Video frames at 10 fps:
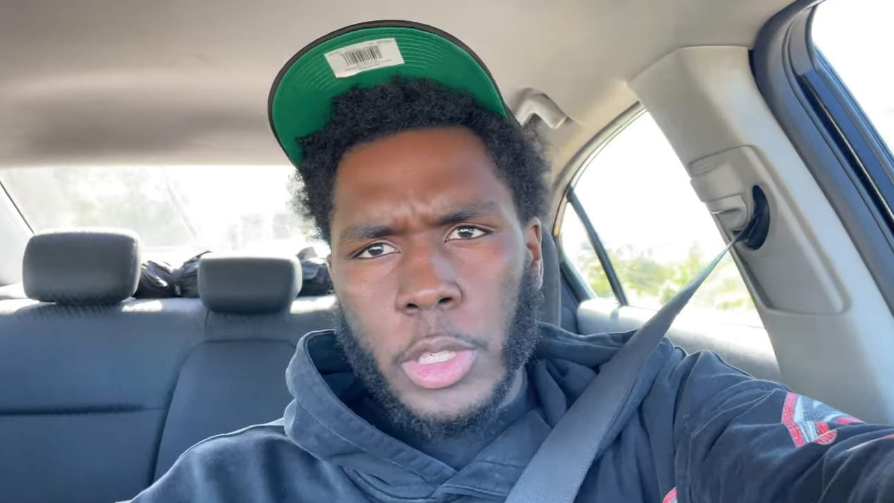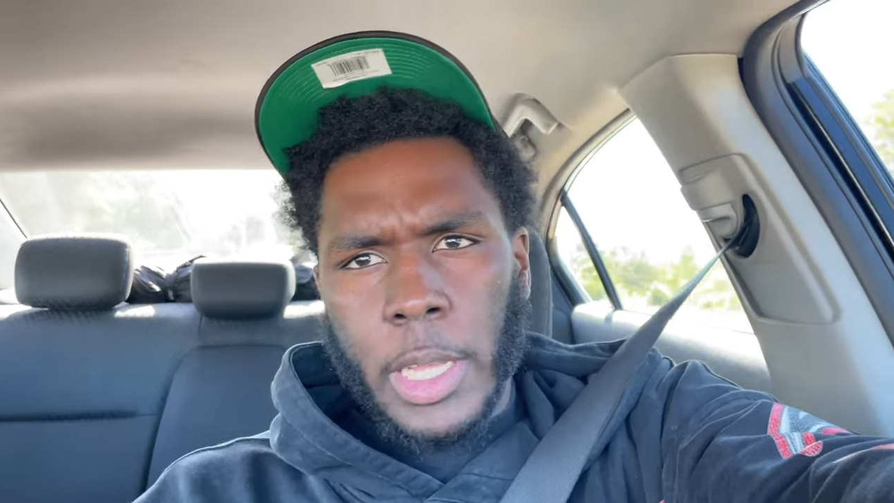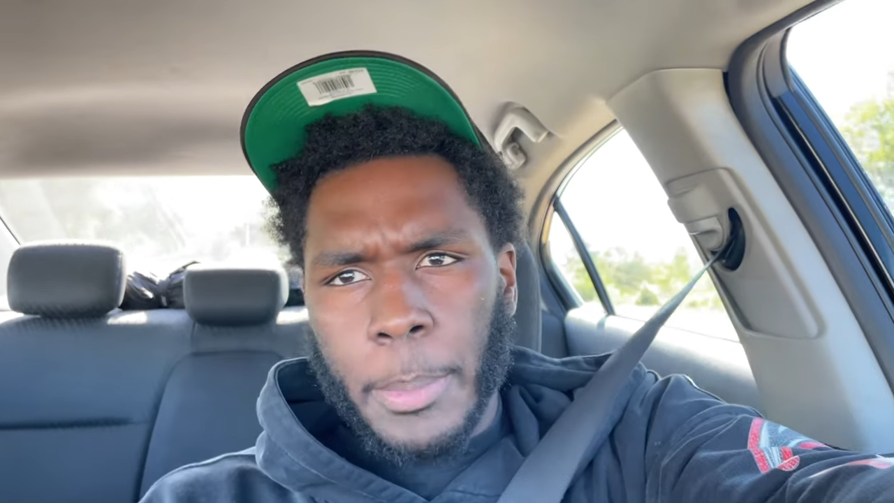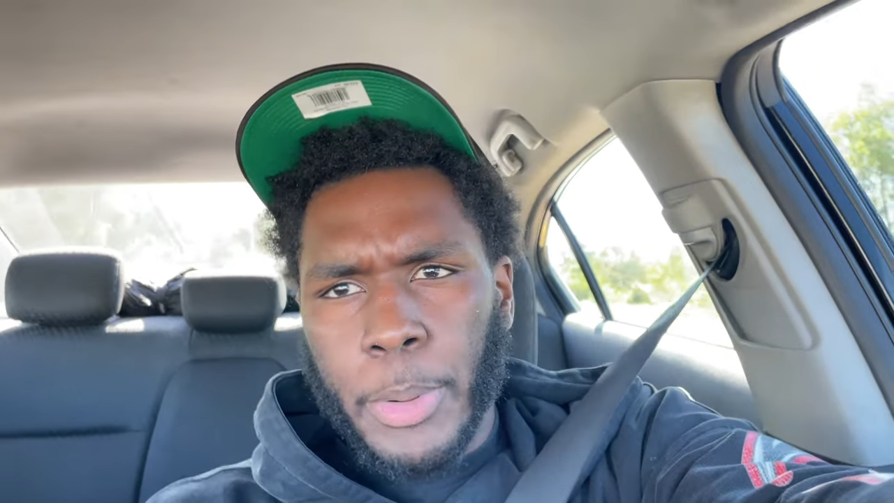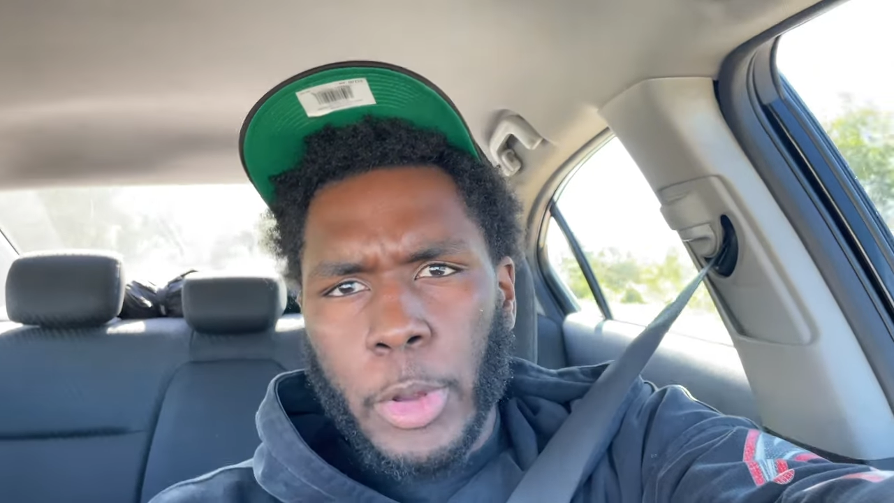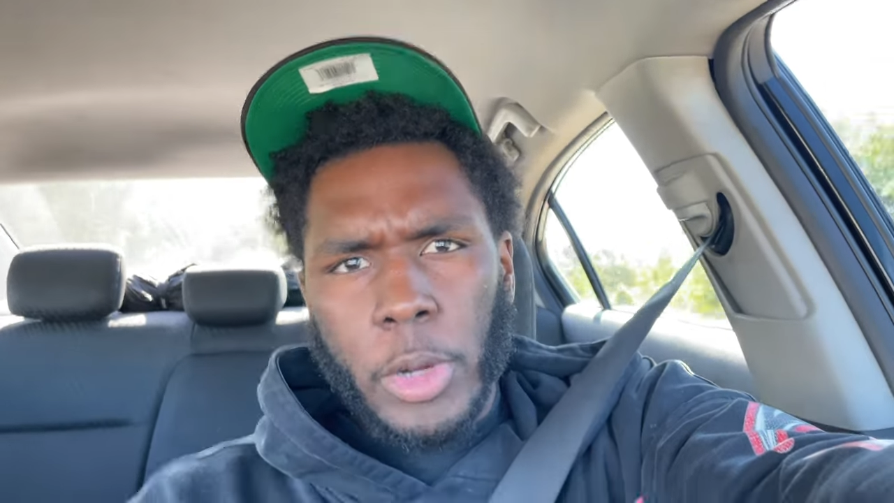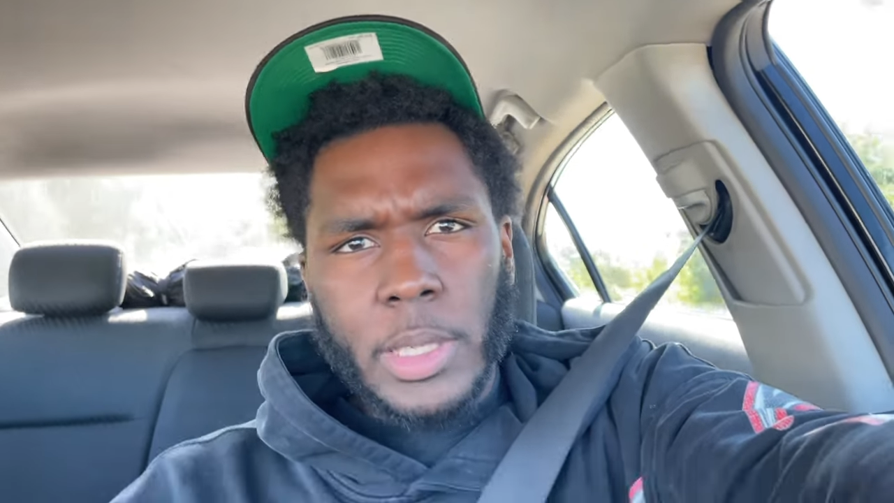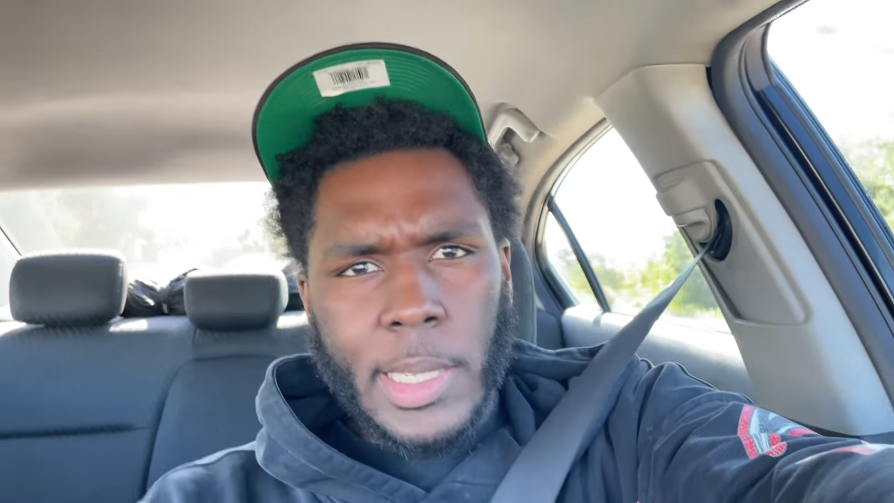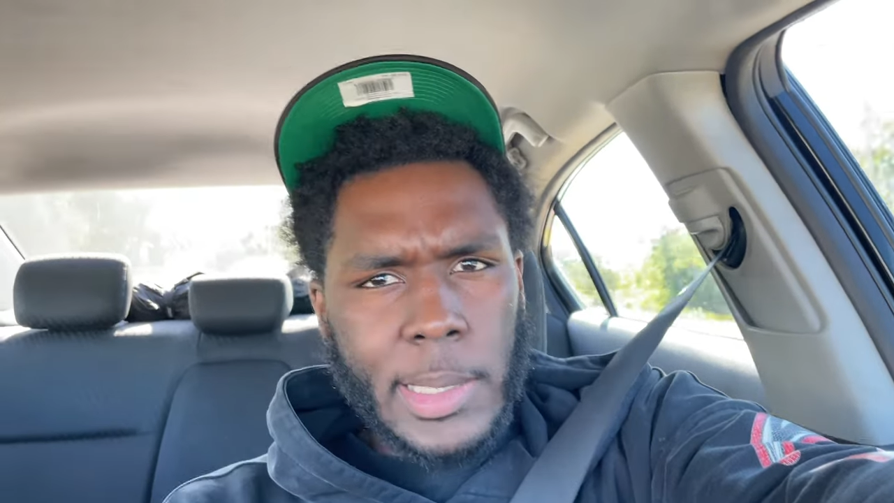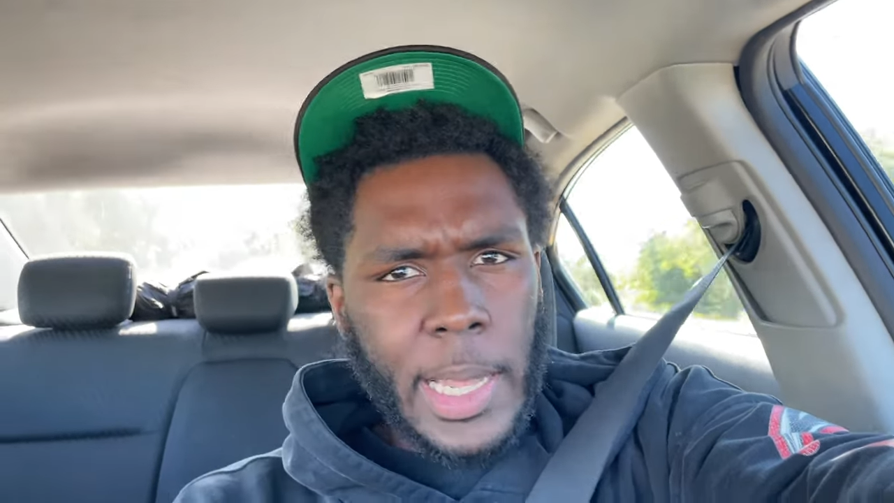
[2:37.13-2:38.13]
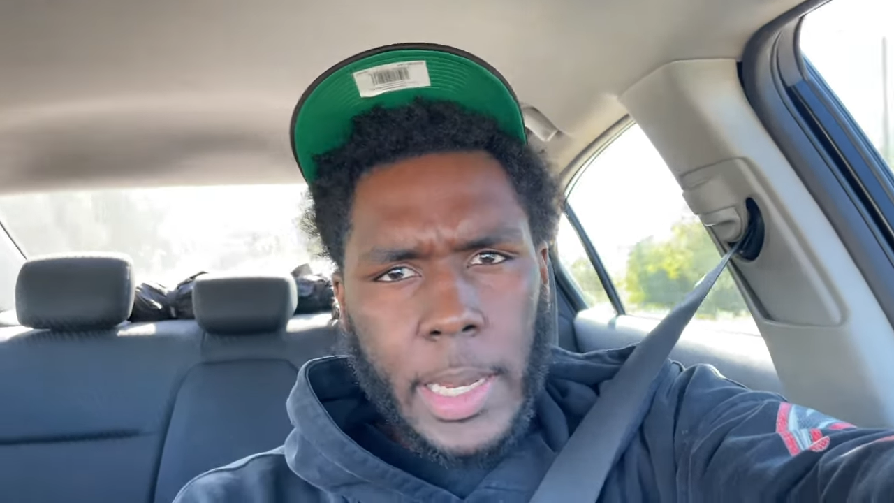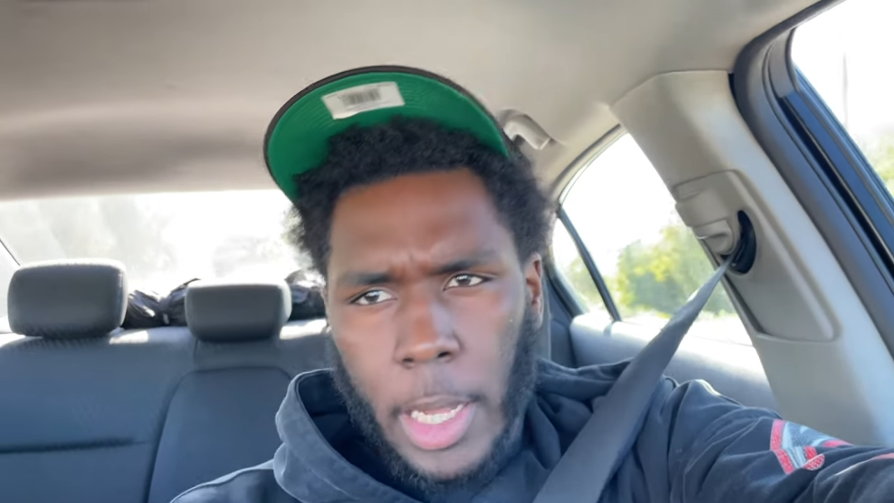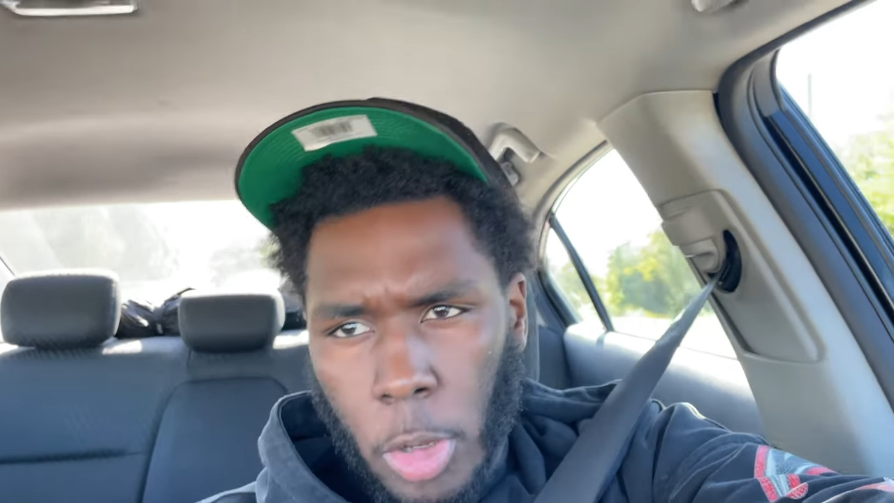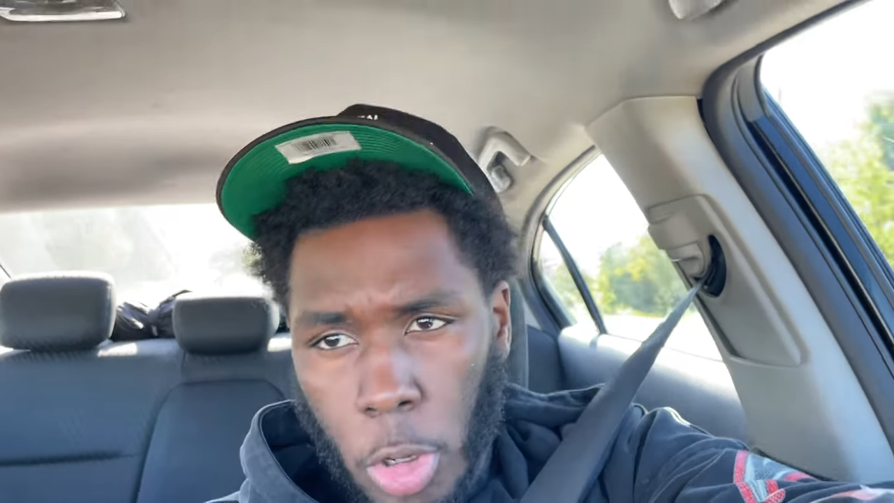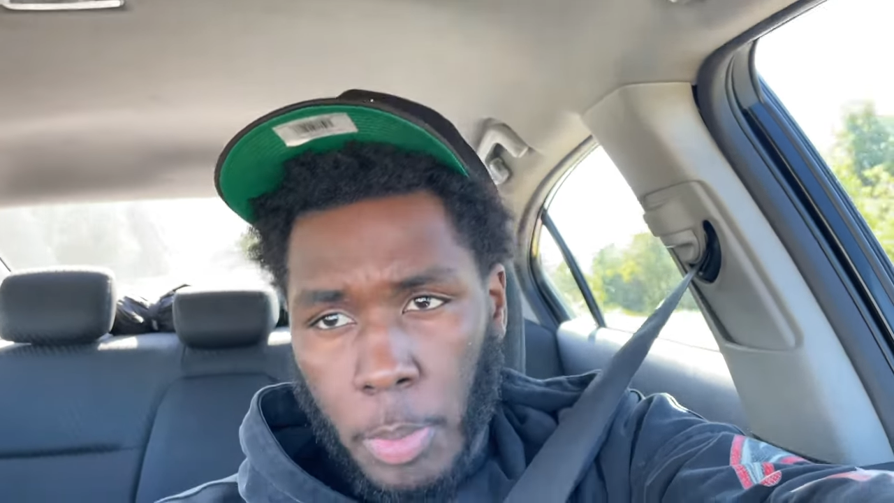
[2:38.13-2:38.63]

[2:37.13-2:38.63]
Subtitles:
and pre-orders didn't take that long.